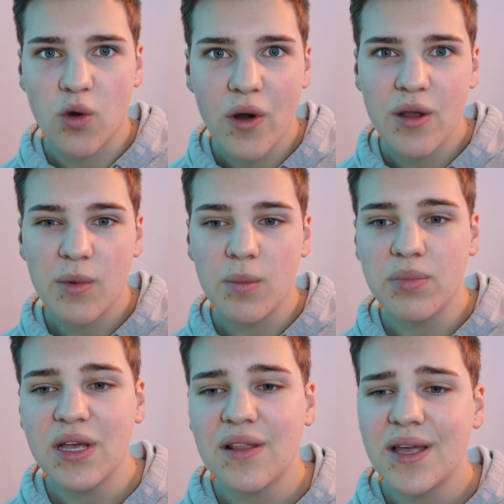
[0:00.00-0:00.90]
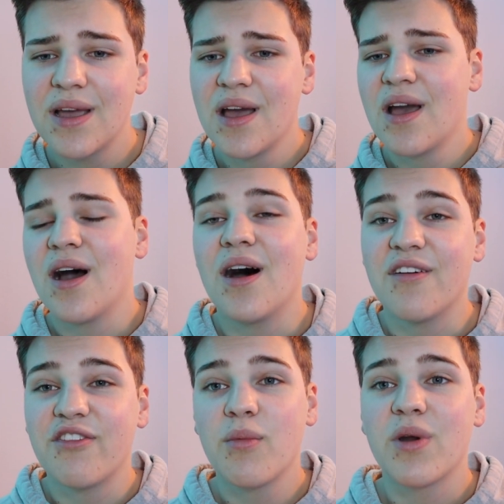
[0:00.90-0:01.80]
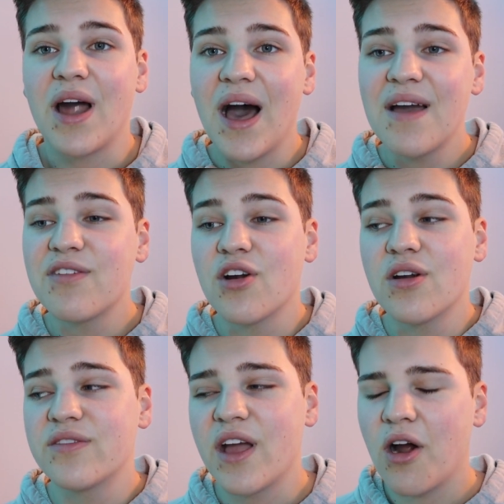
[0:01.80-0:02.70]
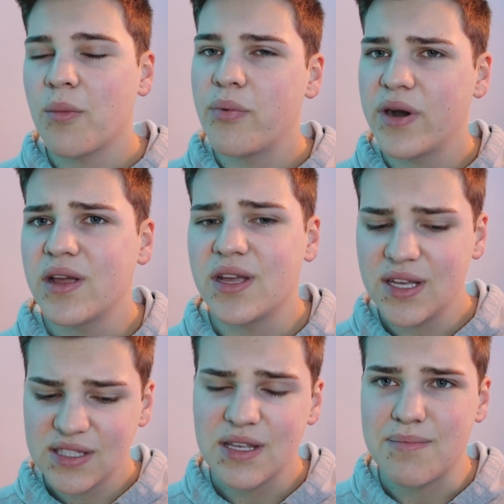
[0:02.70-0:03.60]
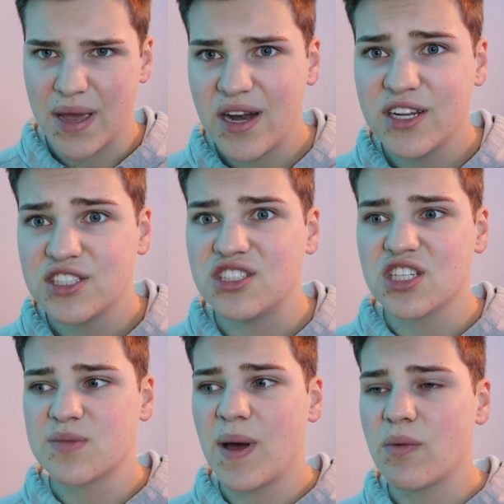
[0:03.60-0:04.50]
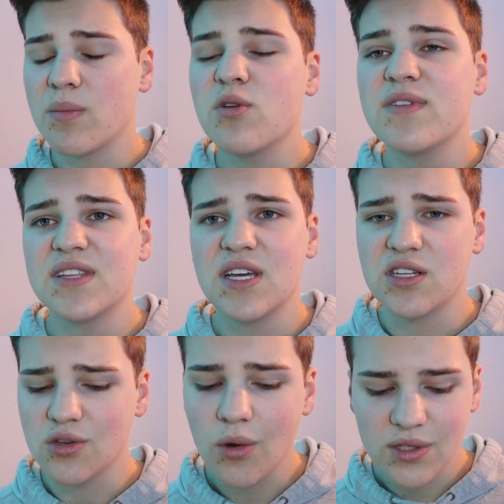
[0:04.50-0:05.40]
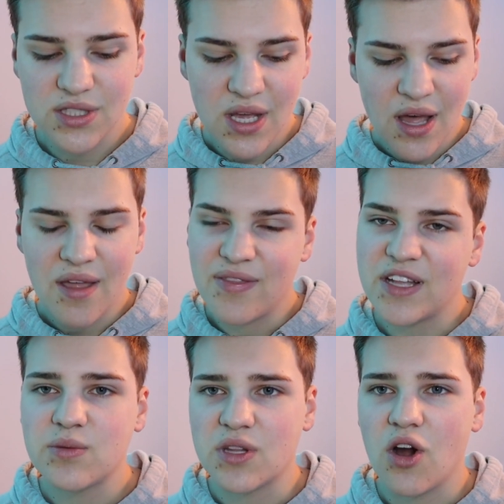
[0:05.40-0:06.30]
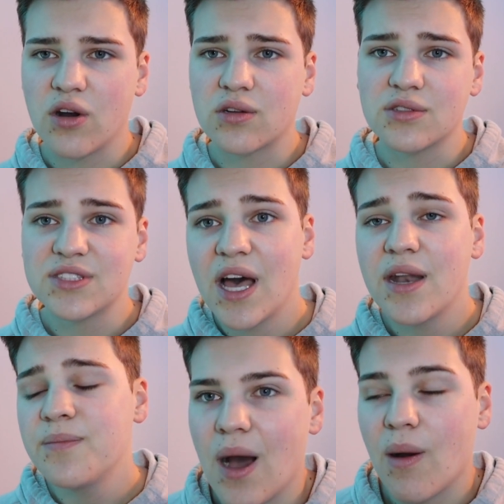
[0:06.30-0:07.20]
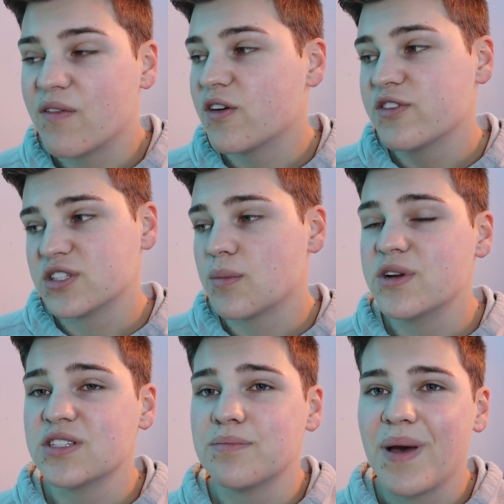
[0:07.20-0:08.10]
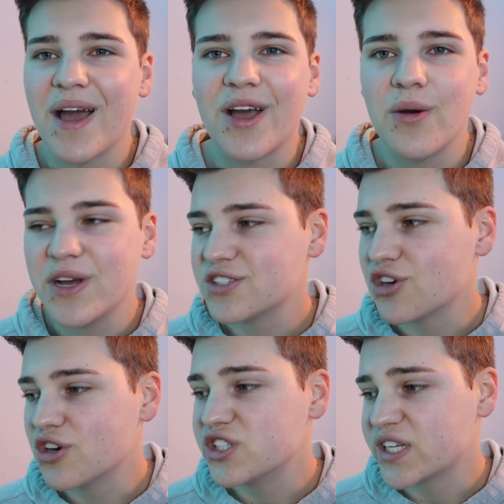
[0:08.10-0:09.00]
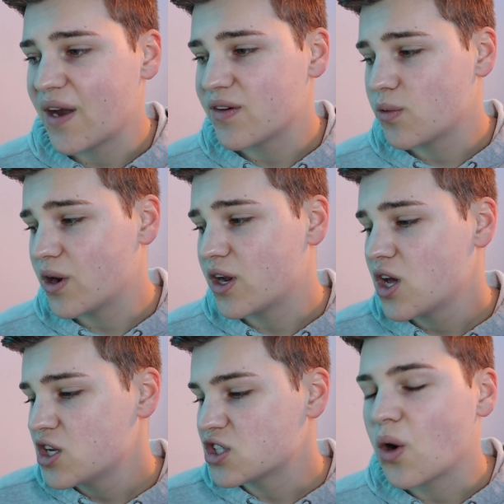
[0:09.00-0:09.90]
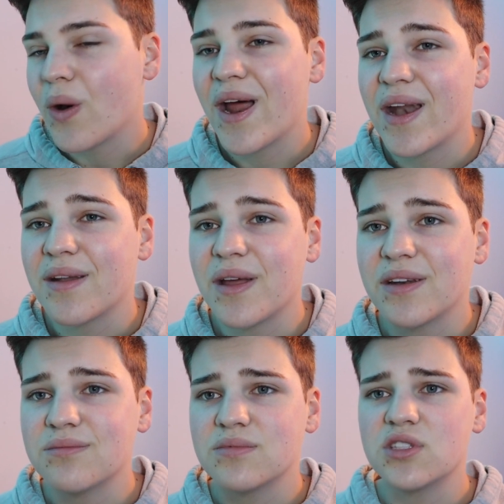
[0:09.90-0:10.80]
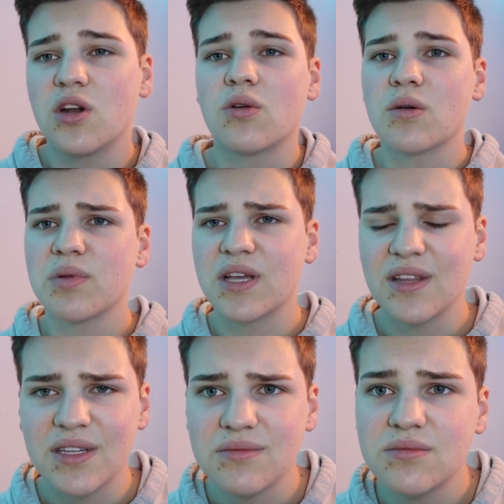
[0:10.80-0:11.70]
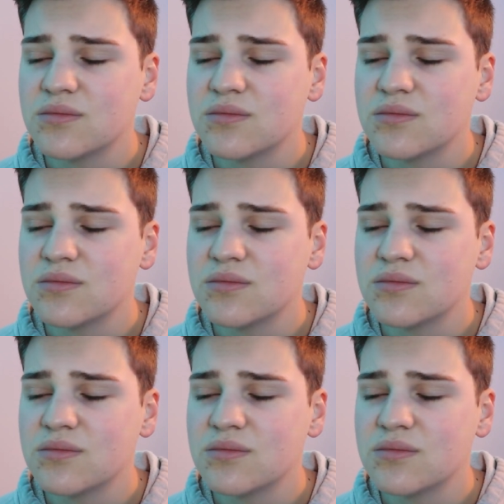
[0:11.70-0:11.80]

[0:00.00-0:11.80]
aquarium completely. From what I've heard, they are pretty easily managed just by removing the adults. That's what the article said. However, for some reason, Petco is urging everyone to go ahead and, you know, completely